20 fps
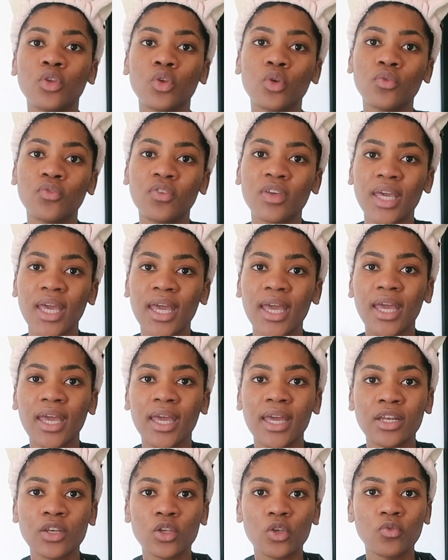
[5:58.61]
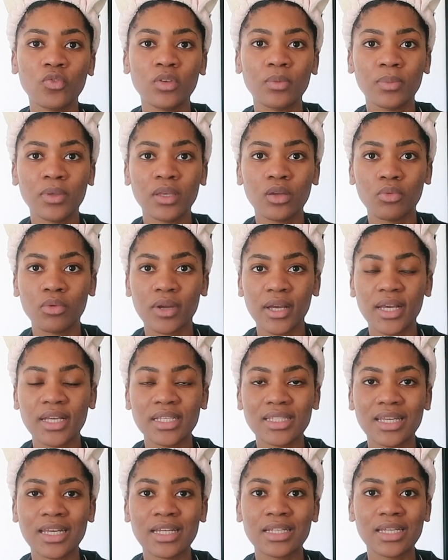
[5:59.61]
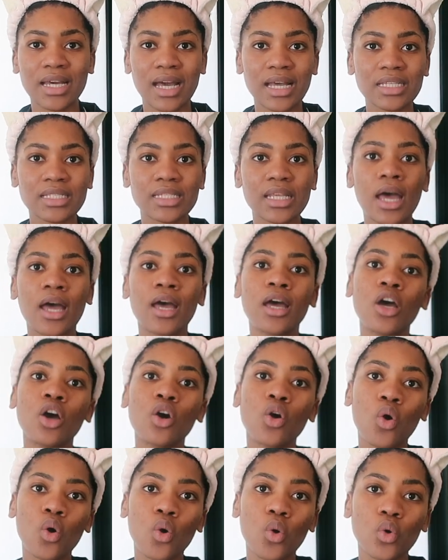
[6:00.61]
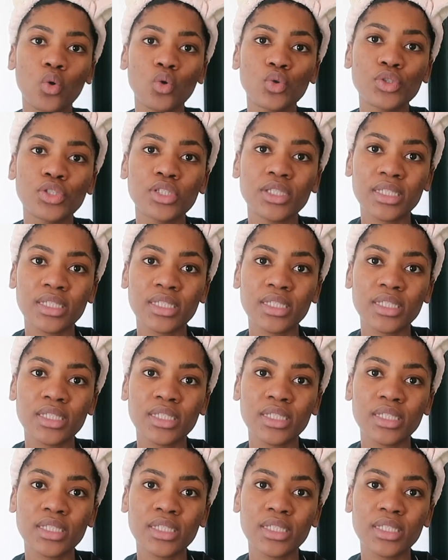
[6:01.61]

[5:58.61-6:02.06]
UVA and UVB rays, it does cause